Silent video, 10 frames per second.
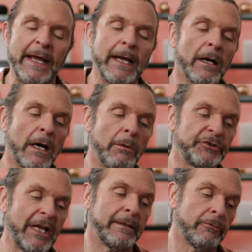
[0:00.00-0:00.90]
there, I will
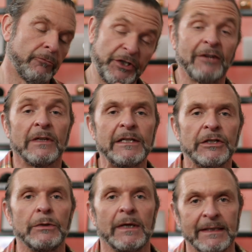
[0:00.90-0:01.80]
generally
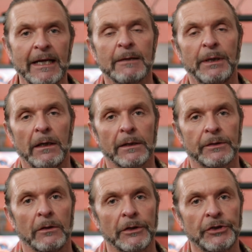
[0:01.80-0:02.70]
do a second
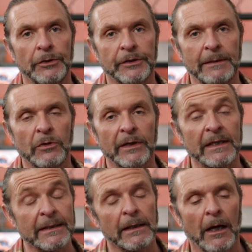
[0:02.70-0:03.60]
pass on a Tuesday morning,
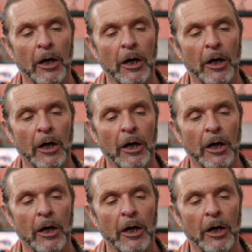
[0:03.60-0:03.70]
still at